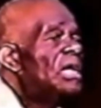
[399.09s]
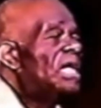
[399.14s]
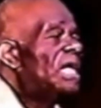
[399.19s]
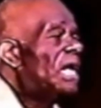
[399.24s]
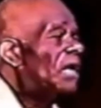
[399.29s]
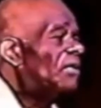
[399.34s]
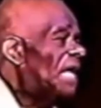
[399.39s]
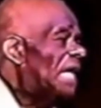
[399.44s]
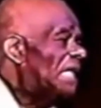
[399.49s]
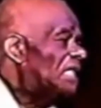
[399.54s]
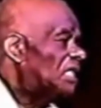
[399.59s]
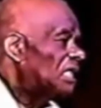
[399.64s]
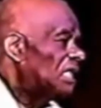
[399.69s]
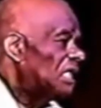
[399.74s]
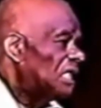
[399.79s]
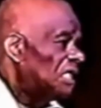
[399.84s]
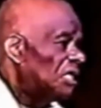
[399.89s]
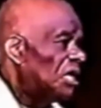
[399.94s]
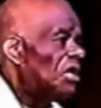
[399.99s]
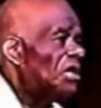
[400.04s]
Now let's
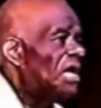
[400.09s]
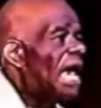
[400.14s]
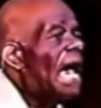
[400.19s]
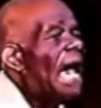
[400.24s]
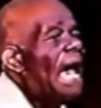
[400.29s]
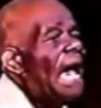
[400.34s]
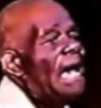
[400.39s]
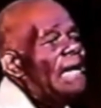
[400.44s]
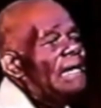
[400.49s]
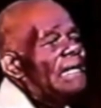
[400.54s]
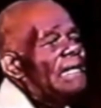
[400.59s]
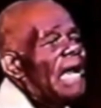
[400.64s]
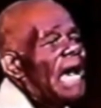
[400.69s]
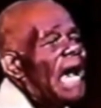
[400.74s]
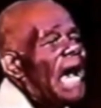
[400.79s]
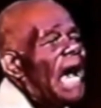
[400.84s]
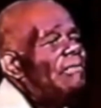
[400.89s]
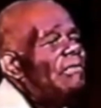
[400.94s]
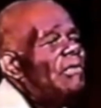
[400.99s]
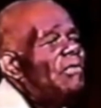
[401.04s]
look at
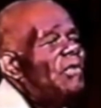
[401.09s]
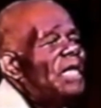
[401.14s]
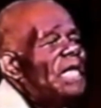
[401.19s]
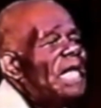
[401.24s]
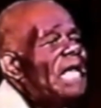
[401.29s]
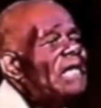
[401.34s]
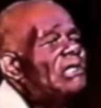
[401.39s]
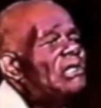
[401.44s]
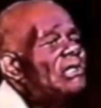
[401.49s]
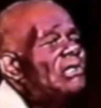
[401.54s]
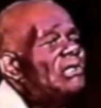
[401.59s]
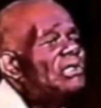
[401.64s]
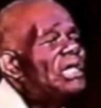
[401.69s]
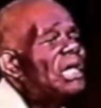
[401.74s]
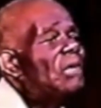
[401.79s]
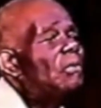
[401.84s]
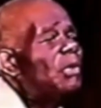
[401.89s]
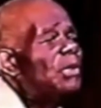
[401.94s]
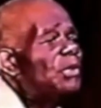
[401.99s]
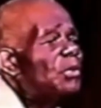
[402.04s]
our
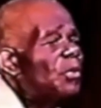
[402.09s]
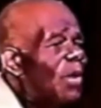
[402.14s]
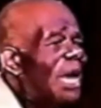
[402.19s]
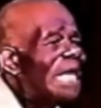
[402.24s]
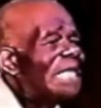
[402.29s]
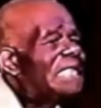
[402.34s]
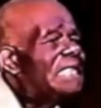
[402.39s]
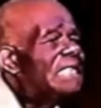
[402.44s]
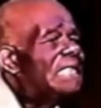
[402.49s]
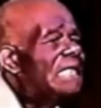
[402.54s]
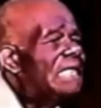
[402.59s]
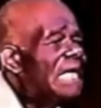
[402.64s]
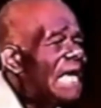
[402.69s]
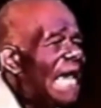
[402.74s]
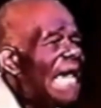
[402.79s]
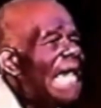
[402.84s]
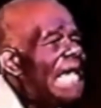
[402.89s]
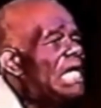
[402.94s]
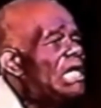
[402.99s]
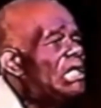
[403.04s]
relationship with Western
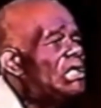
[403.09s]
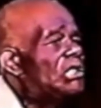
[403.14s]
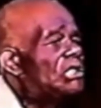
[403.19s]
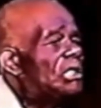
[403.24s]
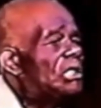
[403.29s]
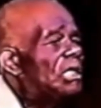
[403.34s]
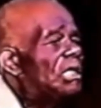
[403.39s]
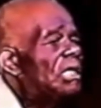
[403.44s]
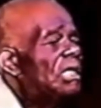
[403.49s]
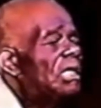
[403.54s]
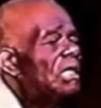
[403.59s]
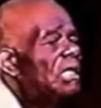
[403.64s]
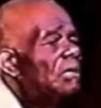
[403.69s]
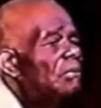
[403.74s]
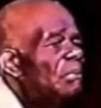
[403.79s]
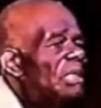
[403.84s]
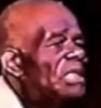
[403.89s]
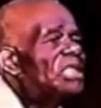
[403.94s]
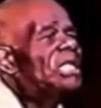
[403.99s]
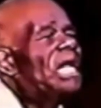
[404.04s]
Asia,
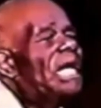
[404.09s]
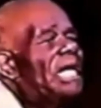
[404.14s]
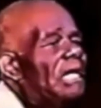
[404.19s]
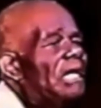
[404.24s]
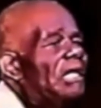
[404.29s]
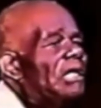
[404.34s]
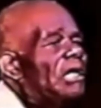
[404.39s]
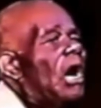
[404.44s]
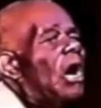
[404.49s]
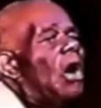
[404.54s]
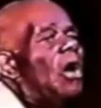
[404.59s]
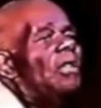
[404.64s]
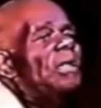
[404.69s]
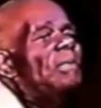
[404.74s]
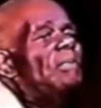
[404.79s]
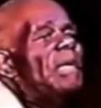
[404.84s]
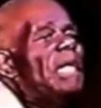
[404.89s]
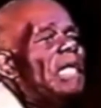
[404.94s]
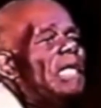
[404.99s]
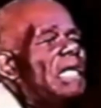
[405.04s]
mistakenly called the
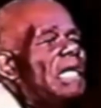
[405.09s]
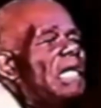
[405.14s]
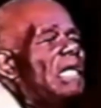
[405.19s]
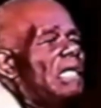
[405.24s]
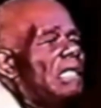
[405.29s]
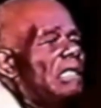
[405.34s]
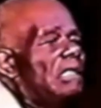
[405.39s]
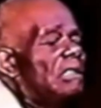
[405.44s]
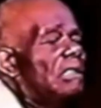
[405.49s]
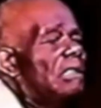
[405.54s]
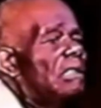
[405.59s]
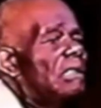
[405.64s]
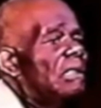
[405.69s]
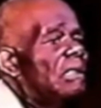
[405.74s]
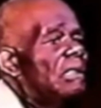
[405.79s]
Middle East.